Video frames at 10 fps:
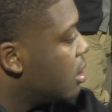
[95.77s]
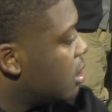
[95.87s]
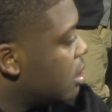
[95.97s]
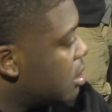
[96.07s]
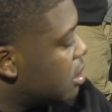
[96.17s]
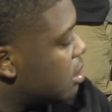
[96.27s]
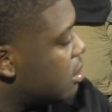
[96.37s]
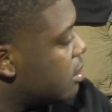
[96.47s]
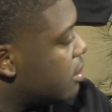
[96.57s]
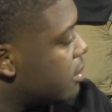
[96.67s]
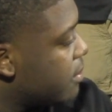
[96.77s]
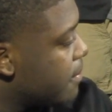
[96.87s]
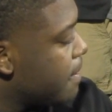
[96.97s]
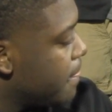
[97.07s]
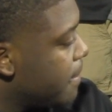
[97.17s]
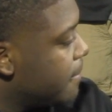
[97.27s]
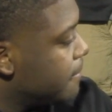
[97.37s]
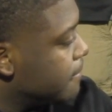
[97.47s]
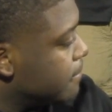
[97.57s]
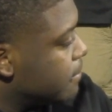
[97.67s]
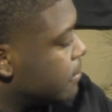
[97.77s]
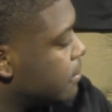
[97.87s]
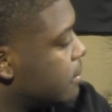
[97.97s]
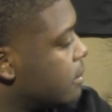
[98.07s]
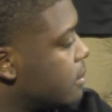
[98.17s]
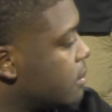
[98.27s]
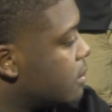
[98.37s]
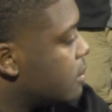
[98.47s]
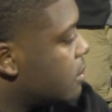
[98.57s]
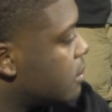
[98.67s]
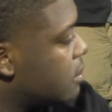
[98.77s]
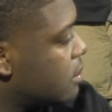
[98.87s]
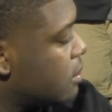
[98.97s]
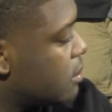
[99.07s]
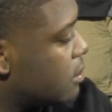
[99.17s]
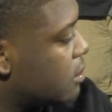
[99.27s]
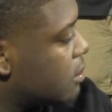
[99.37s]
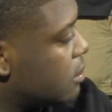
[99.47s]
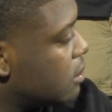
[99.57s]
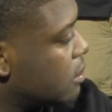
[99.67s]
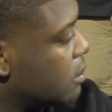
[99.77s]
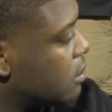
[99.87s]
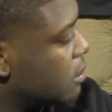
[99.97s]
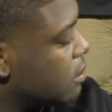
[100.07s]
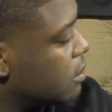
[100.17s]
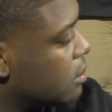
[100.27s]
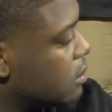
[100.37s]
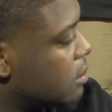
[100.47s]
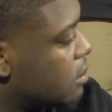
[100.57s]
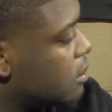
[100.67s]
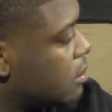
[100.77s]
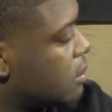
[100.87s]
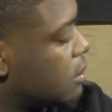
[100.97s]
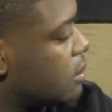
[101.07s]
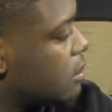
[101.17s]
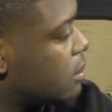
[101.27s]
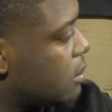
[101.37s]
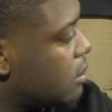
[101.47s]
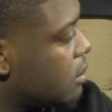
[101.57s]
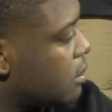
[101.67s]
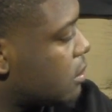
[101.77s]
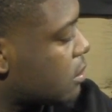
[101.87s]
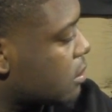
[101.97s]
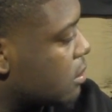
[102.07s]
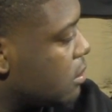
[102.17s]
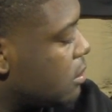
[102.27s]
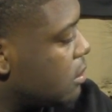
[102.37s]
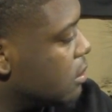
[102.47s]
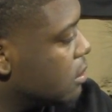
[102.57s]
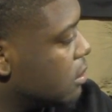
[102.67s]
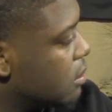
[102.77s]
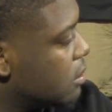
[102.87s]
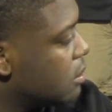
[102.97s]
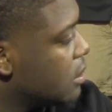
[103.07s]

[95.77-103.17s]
I mean, it seems like you guys turned a corner very, very quickly. There wasn't, you know, there weren't any growing pains in that. I guess how does that happen?